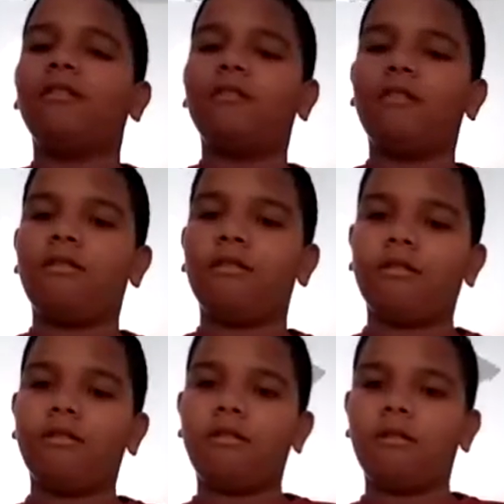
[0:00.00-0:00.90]

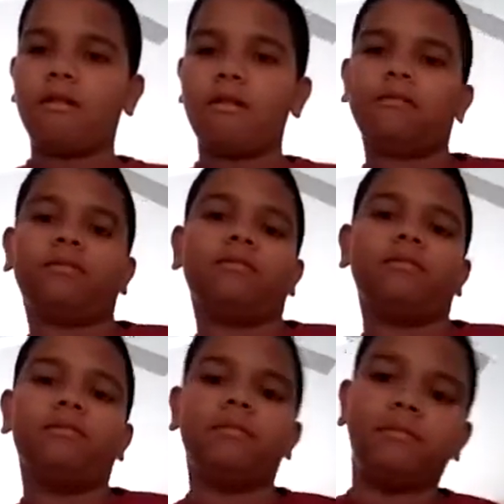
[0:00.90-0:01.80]

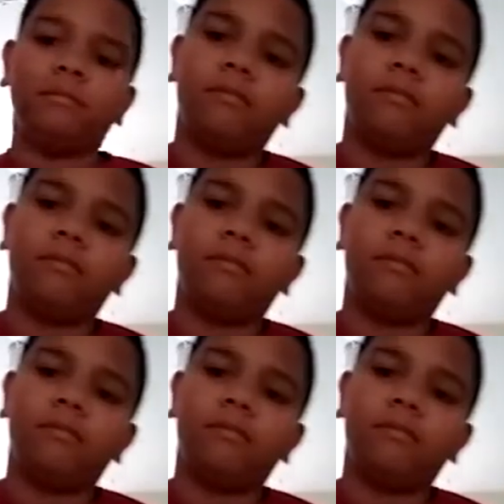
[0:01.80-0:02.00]
No one is speaking in this clip.